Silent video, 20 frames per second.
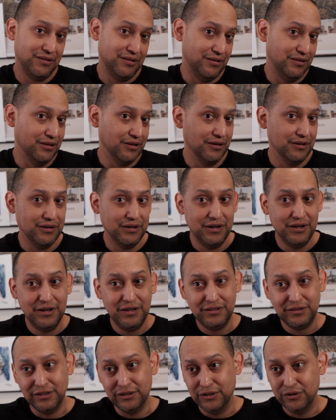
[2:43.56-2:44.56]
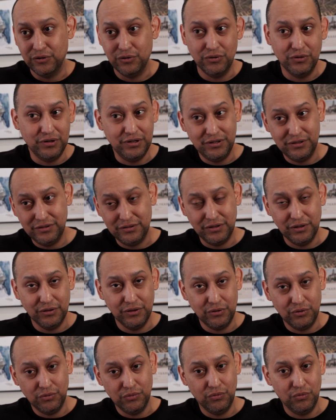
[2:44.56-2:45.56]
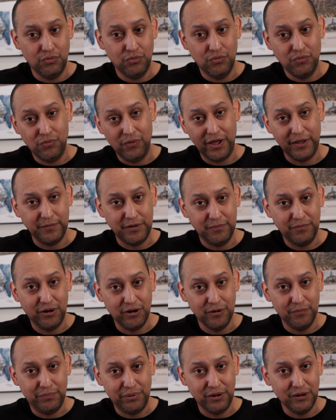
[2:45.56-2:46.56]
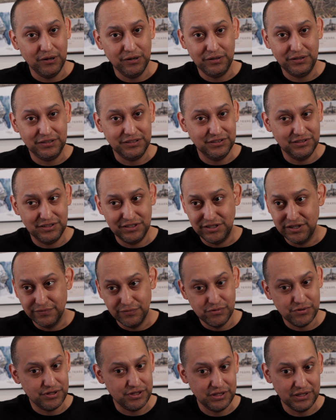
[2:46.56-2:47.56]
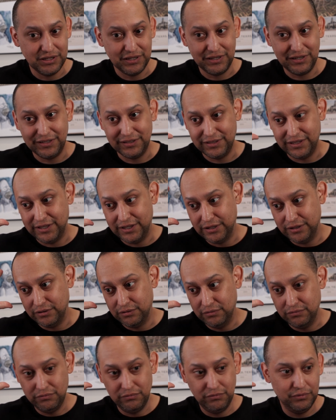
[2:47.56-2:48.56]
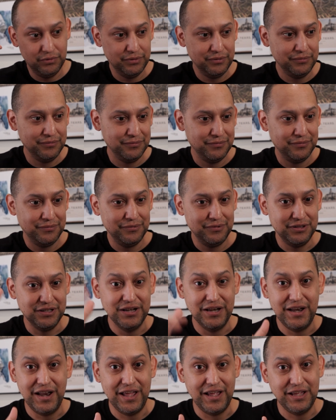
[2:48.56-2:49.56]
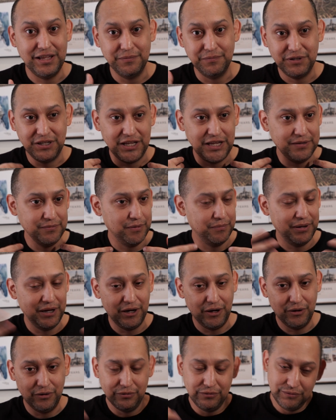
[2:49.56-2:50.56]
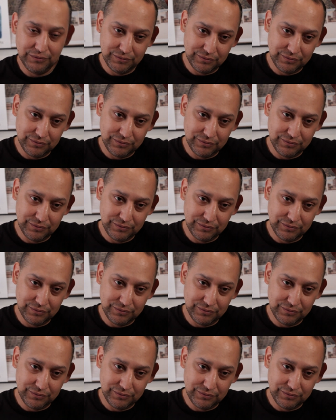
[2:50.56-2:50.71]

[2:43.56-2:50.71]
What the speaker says: The the little the little whammy bar part is a different thing, and then the name came about.